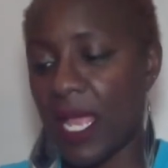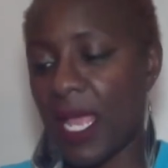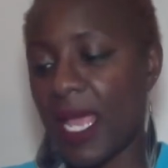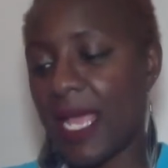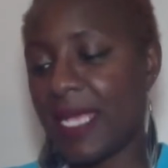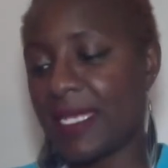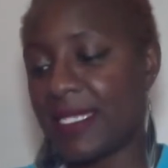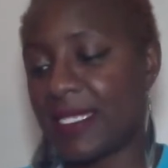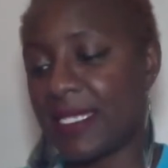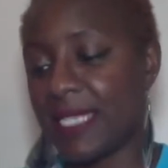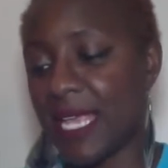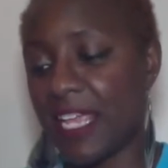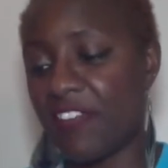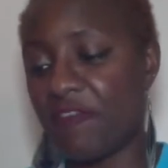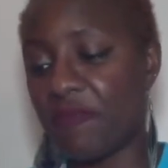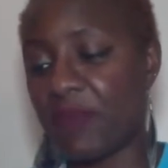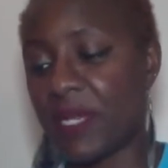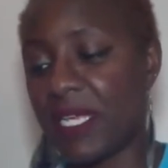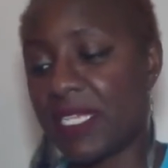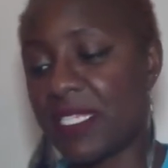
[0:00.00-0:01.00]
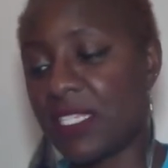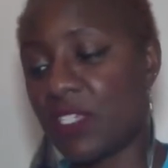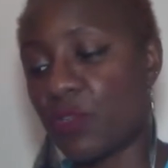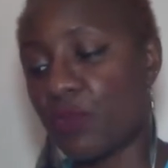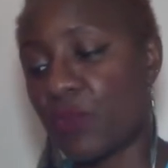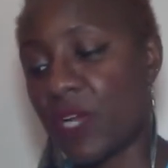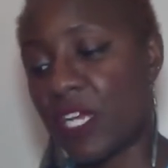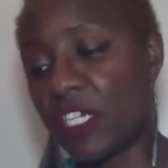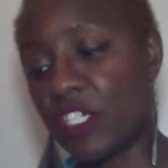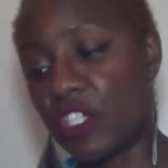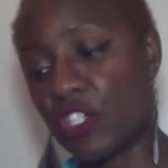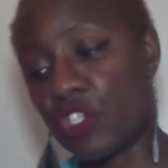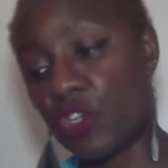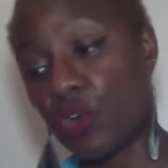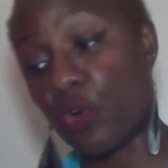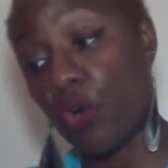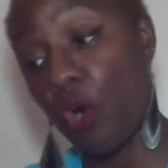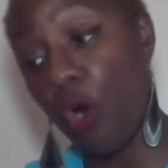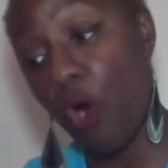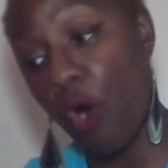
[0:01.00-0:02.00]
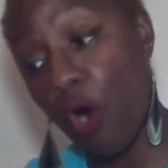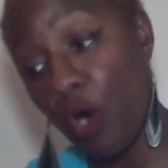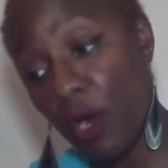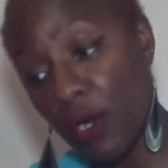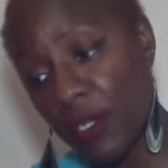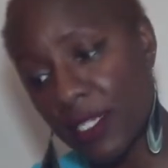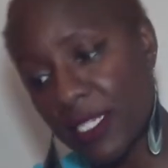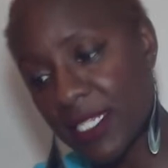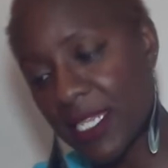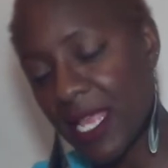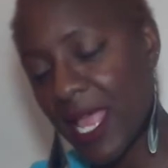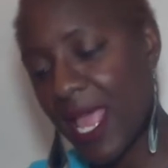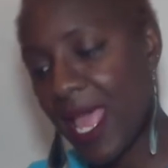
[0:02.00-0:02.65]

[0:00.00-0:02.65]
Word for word: a safe place to rest your heart,